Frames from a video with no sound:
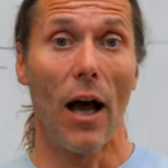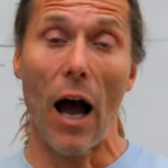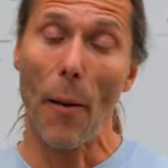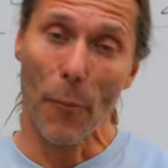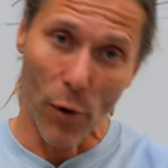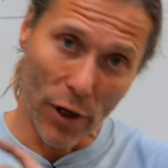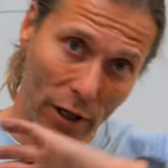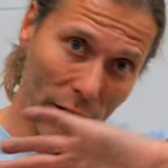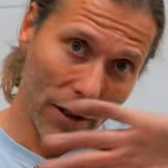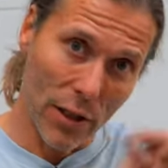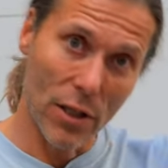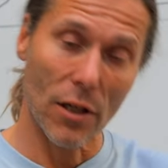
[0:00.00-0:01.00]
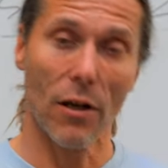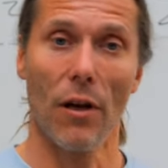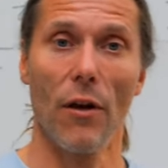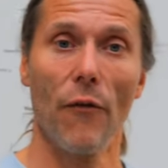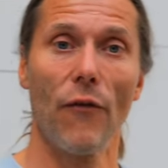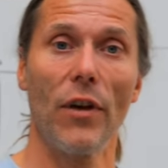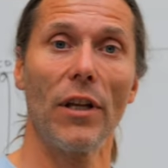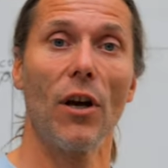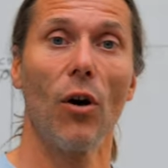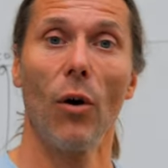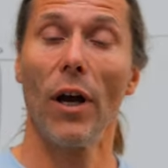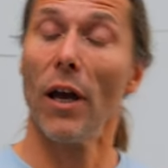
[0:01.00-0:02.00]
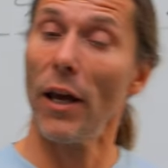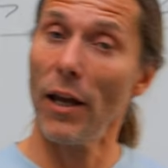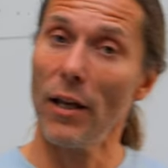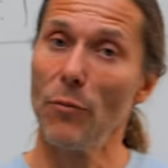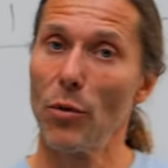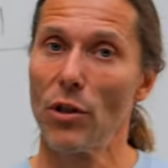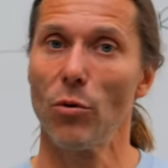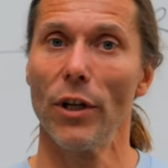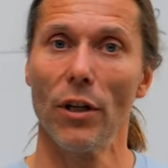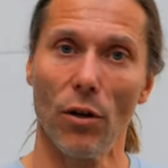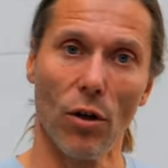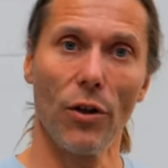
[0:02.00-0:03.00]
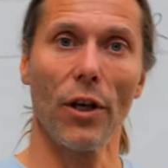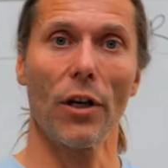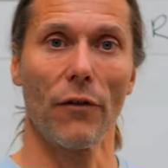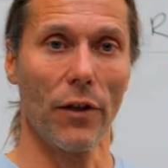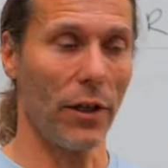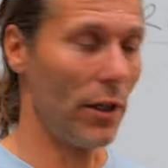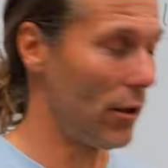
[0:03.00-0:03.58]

I'm putting in this video in between all the other videos.